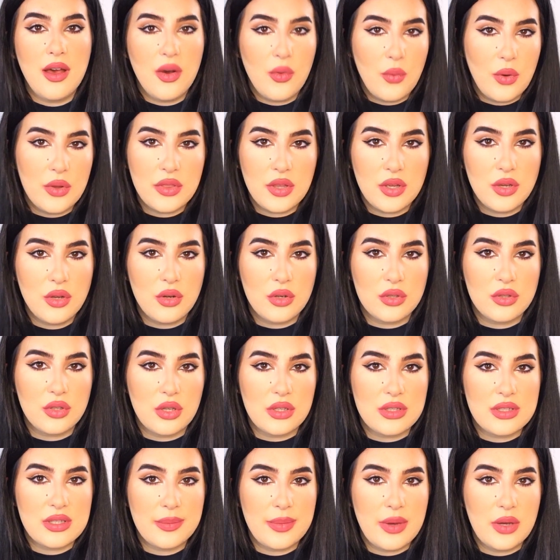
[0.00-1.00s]
what are your
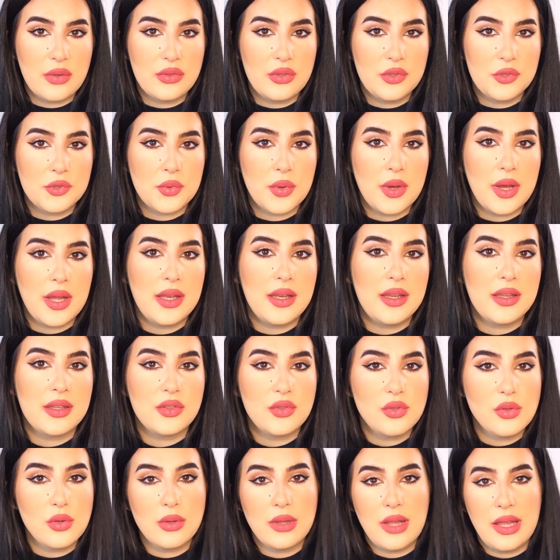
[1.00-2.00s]
thoughts about this one.
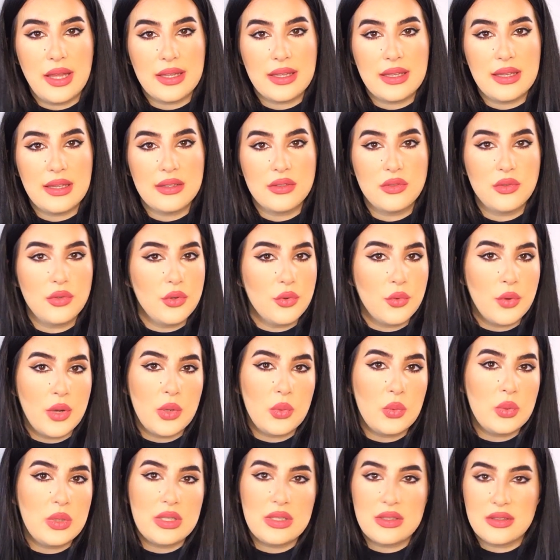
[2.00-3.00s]
Do you like it? Do you
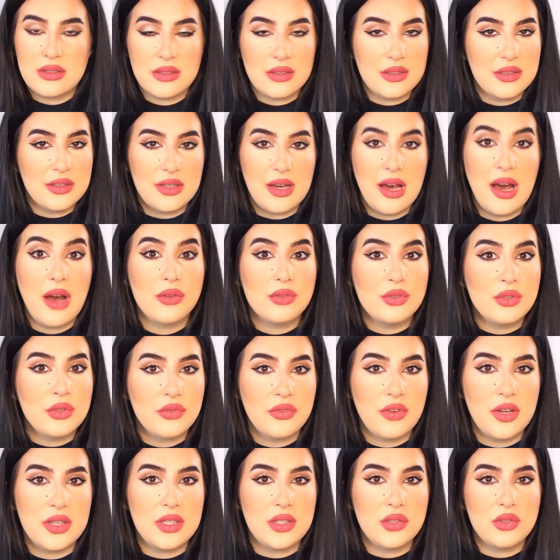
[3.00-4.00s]
wear it? How do you
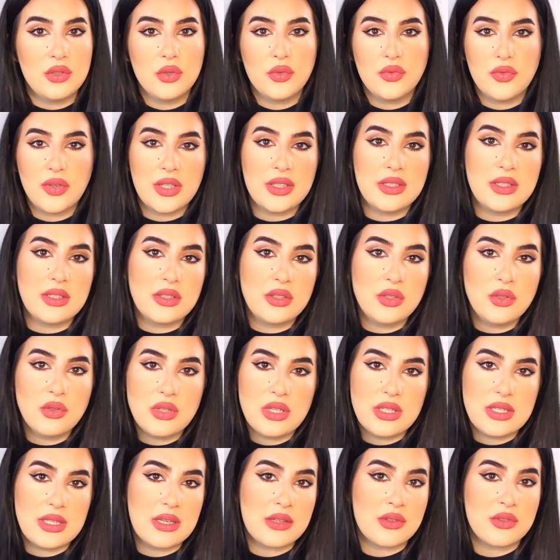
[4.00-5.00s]
find it? Do you find it
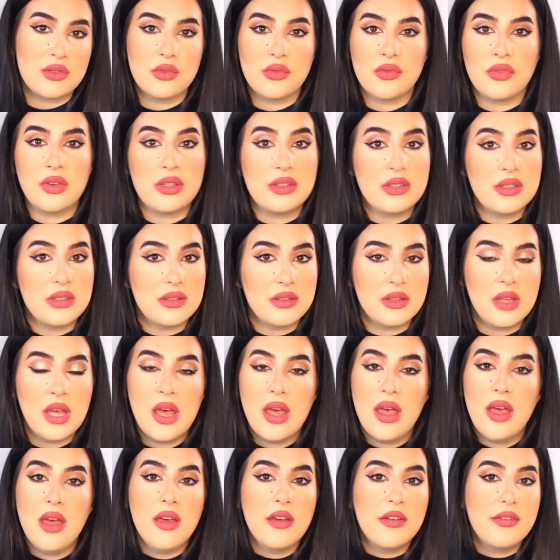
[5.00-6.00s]
unisex? Do you find it
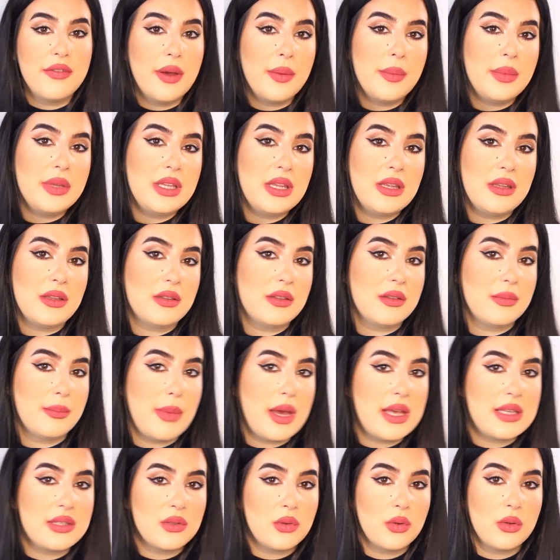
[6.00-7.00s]
feminine,
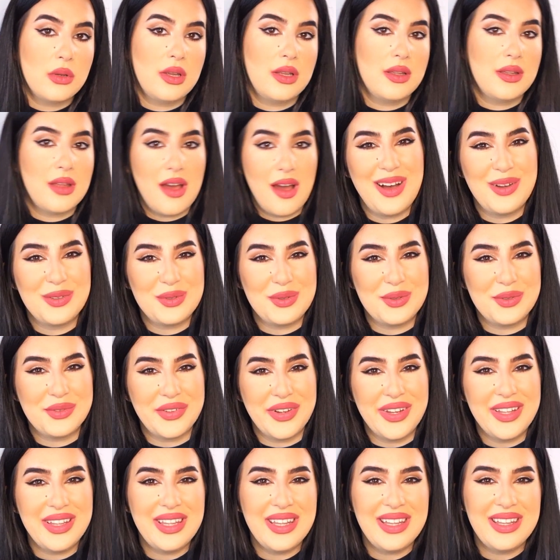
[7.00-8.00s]
masculine? How do you
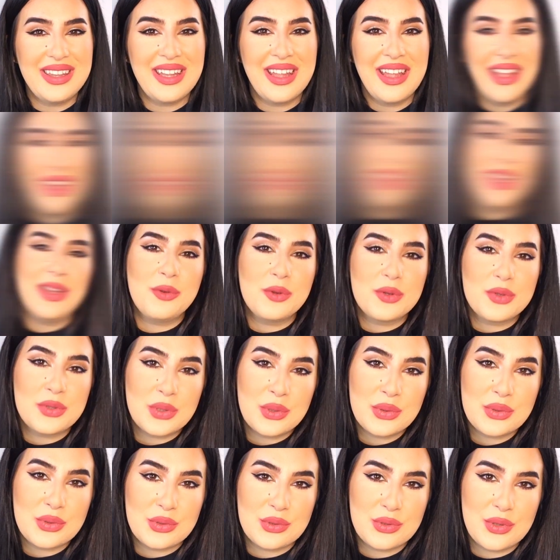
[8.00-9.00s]
find it? Thank you
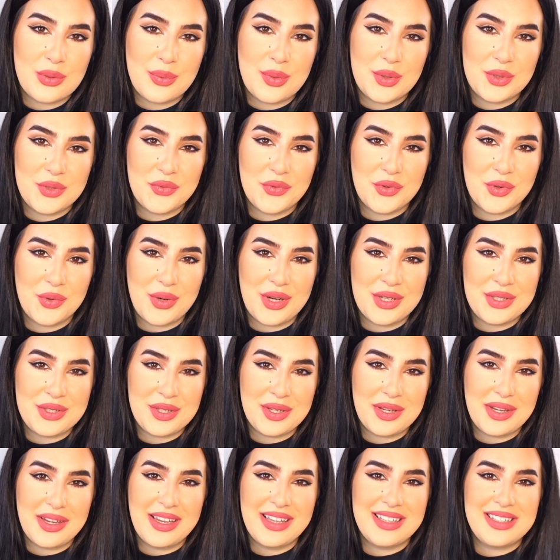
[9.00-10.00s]
so much for
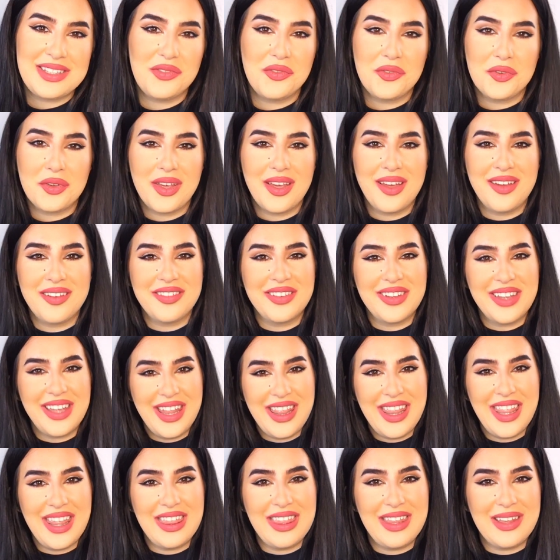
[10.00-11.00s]
watching guys. If you have
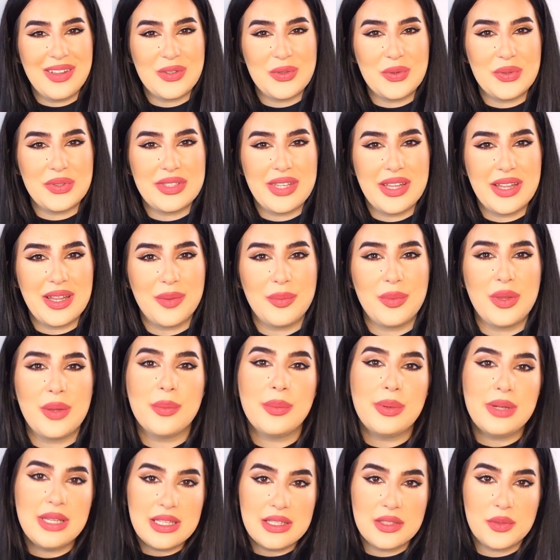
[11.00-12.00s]
anything to tell
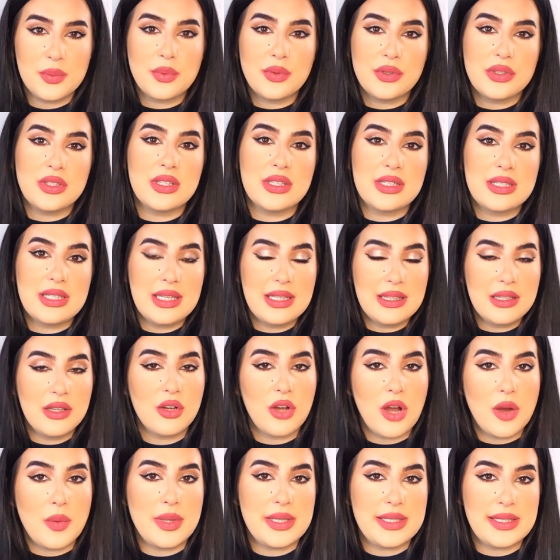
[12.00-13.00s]
me, please put it in the
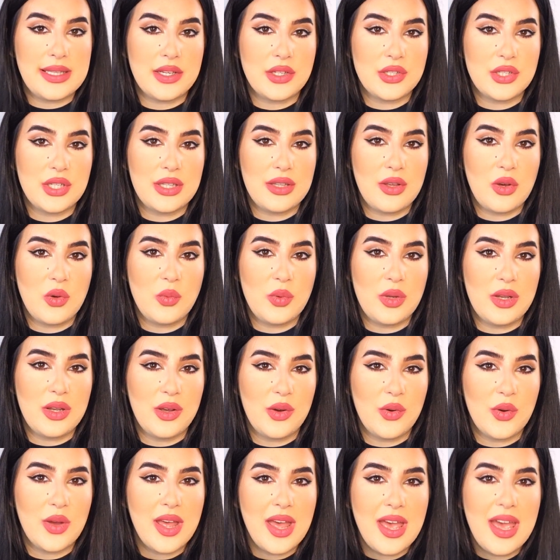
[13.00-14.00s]
comment section down
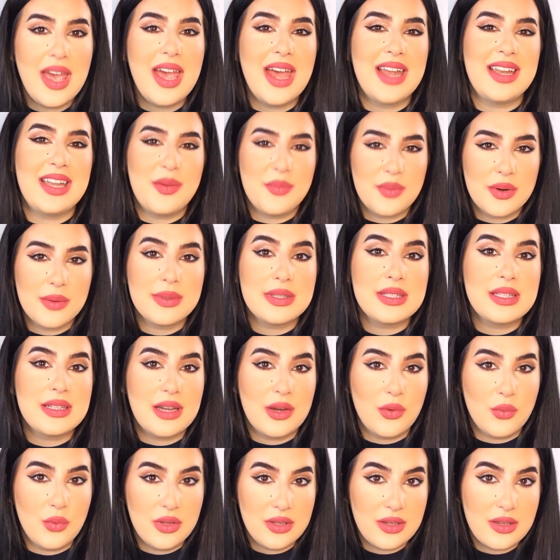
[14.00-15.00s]
below, and I promise that
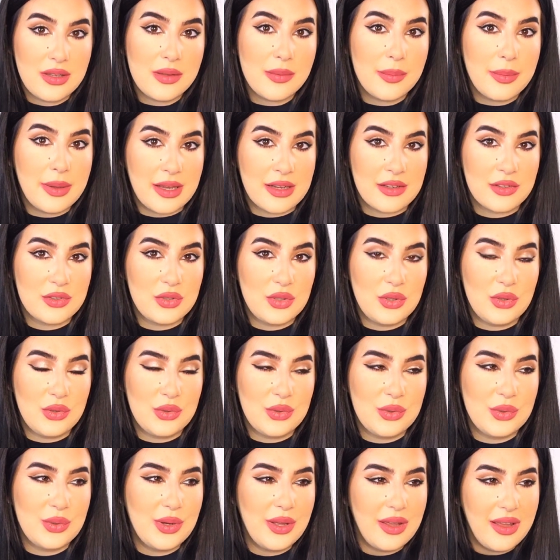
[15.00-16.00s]
I will get back to
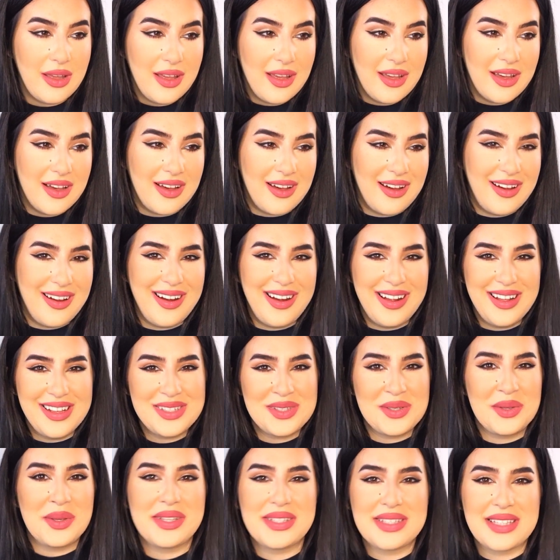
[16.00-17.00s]
you.
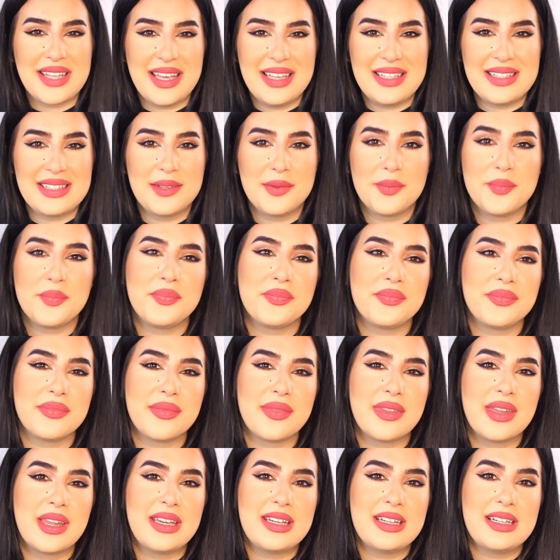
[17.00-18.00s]
So yes guys,
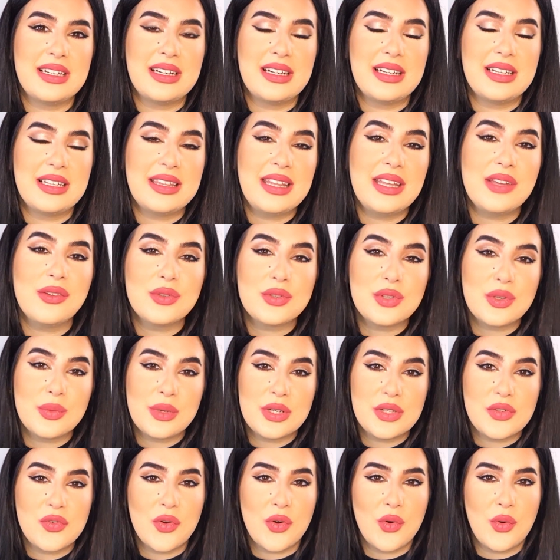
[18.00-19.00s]
thank you so
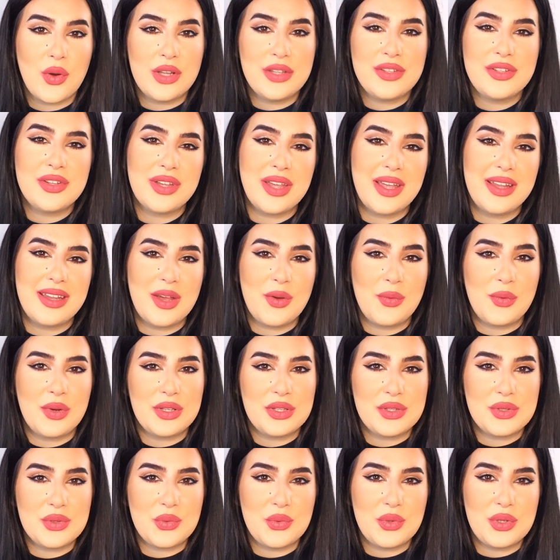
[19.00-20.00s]
much for watching, and I
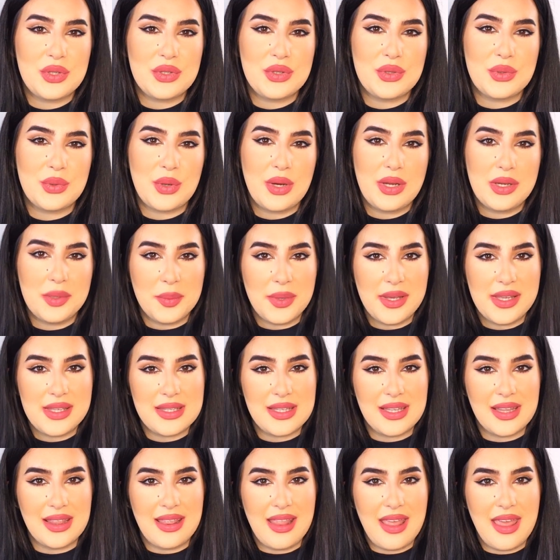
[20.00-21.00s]
want to wish you an
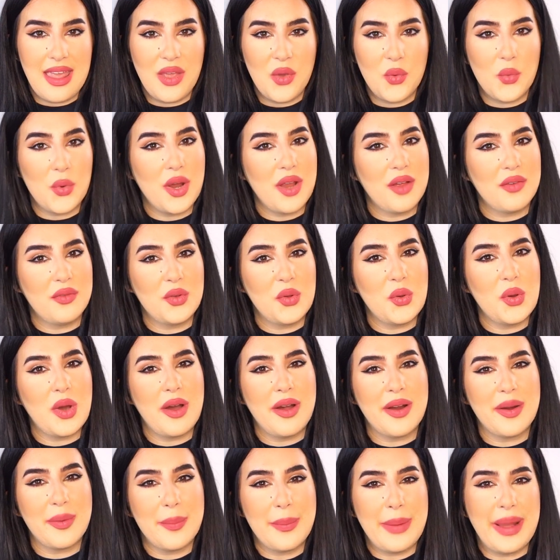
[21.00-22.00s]
amazing day wherever you
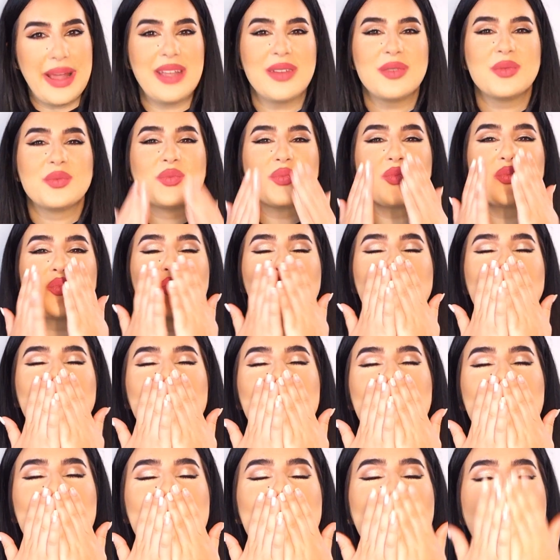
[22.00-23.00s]
are. Bye.
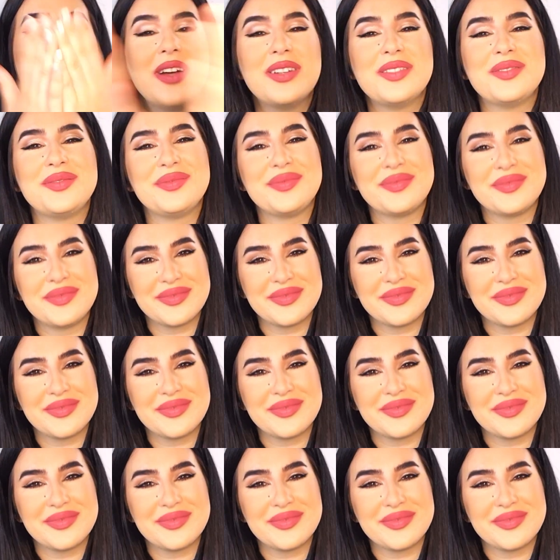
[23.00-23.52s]
Mwah.